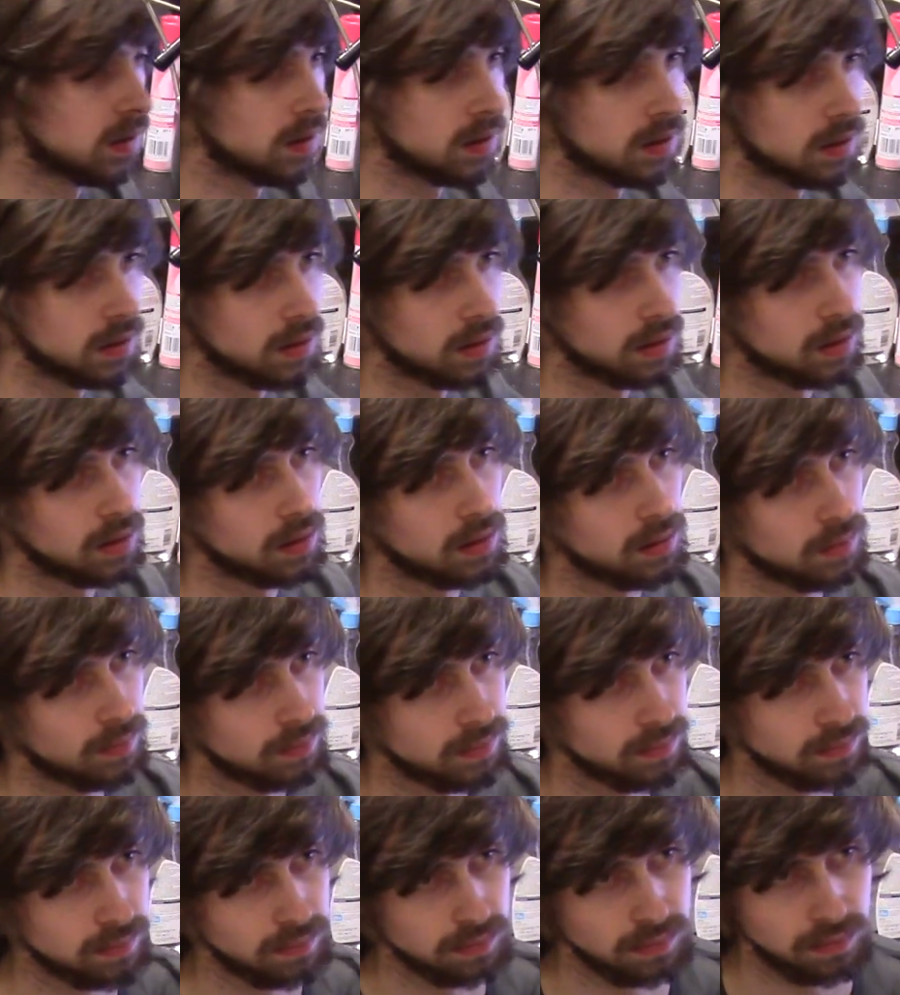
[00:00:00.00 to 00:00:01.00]
One more
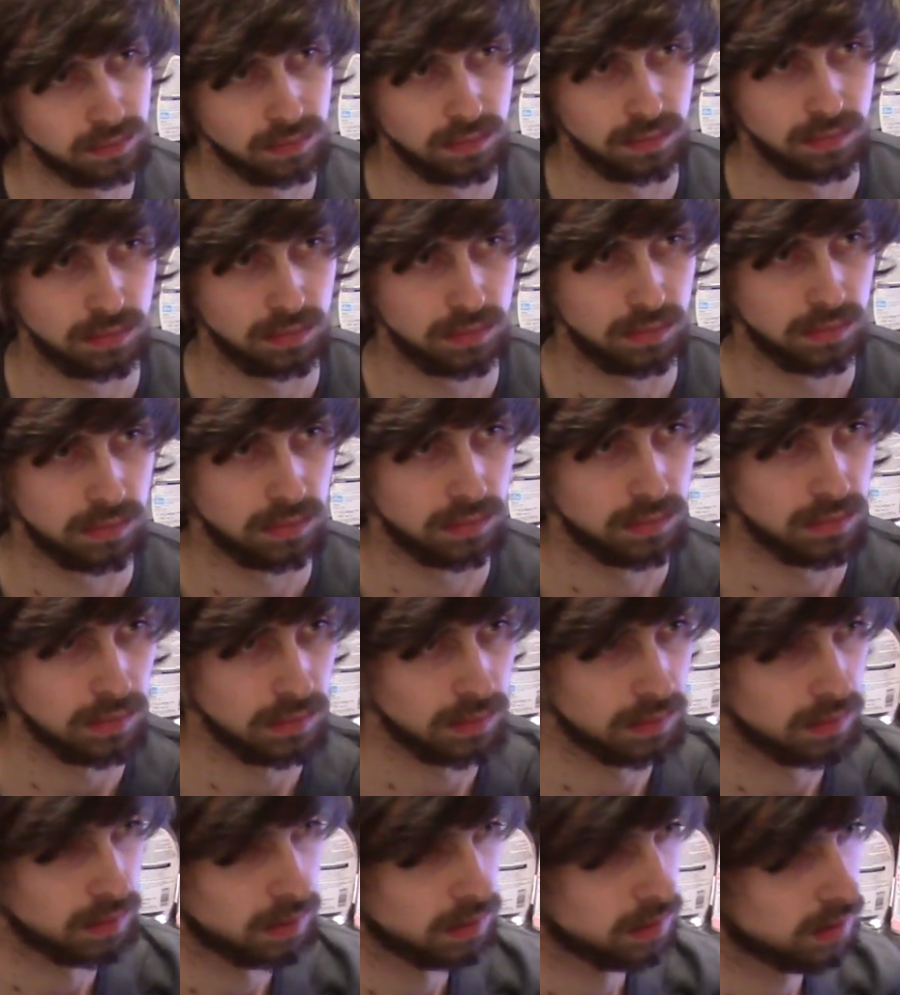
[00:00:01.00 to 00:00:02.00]
article.
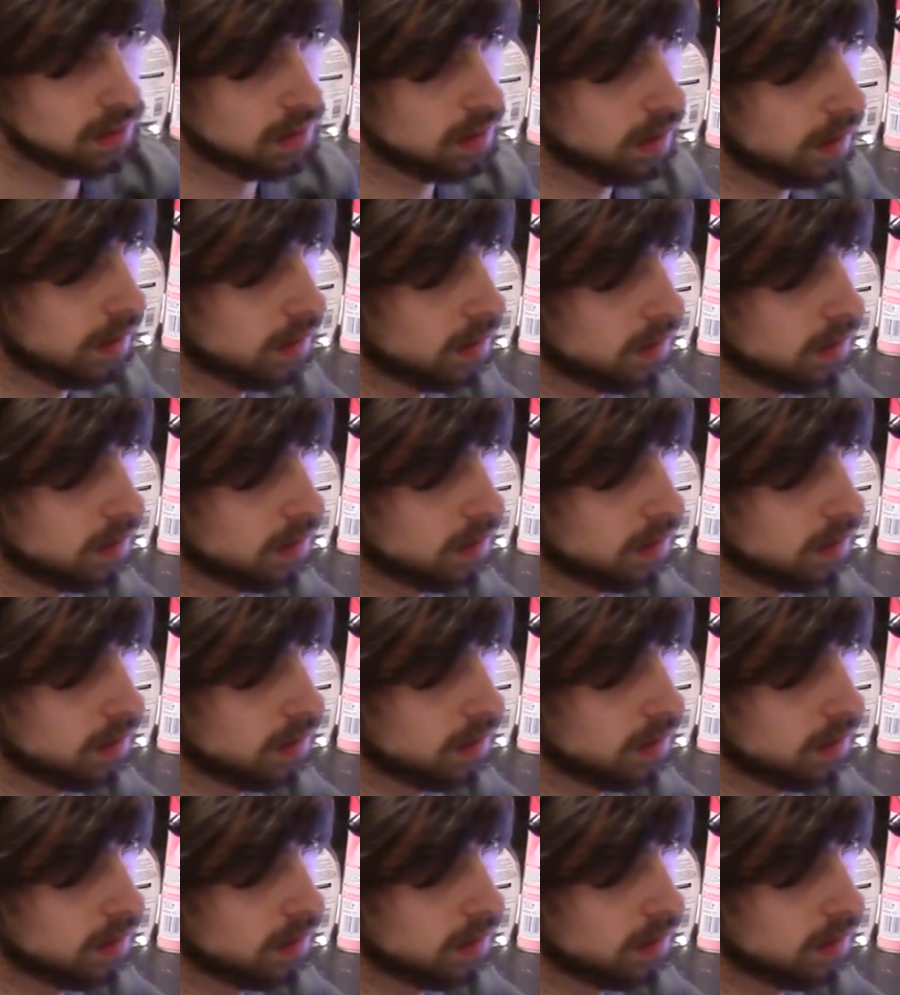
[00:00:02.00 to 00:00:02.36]
Shall we